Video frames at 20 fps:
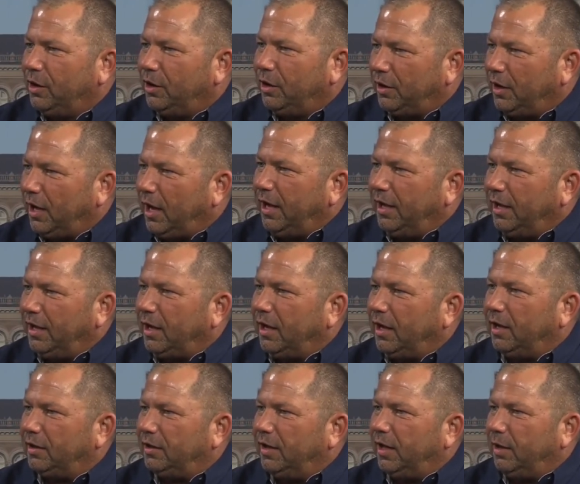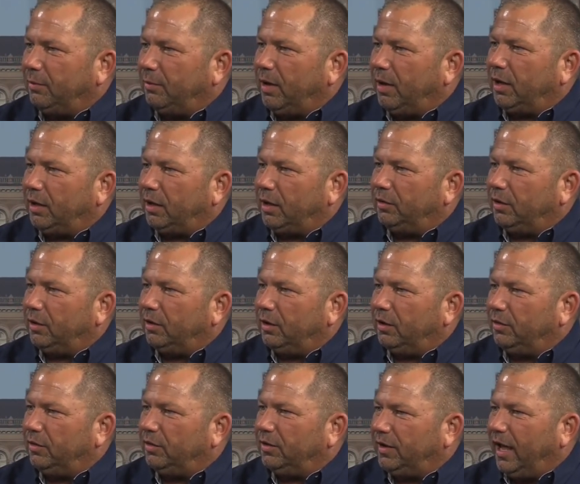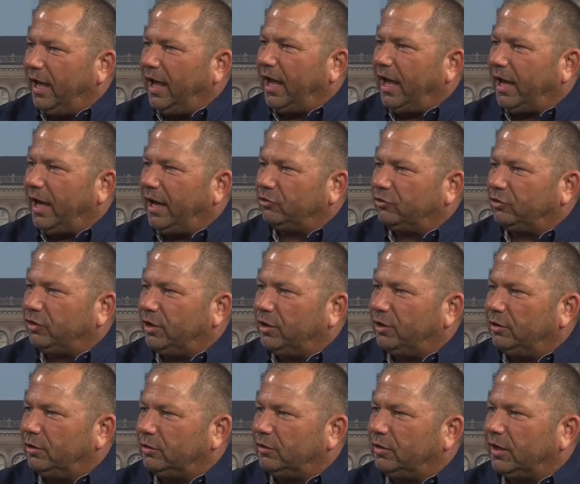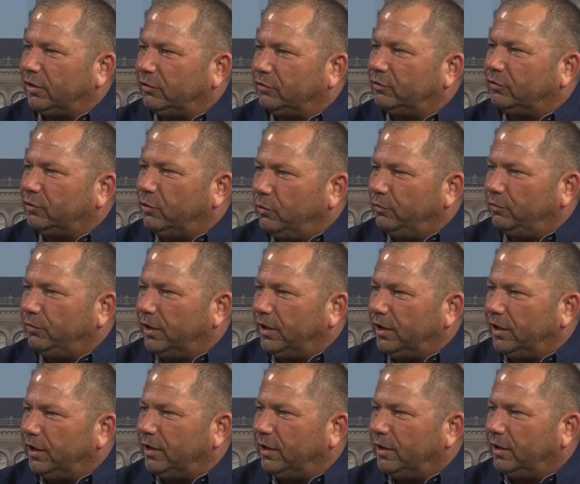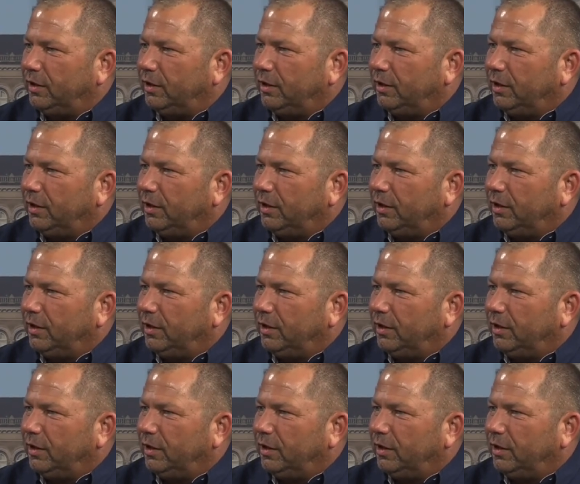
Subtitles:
an icon came on the dash, and it looked like a snowflake.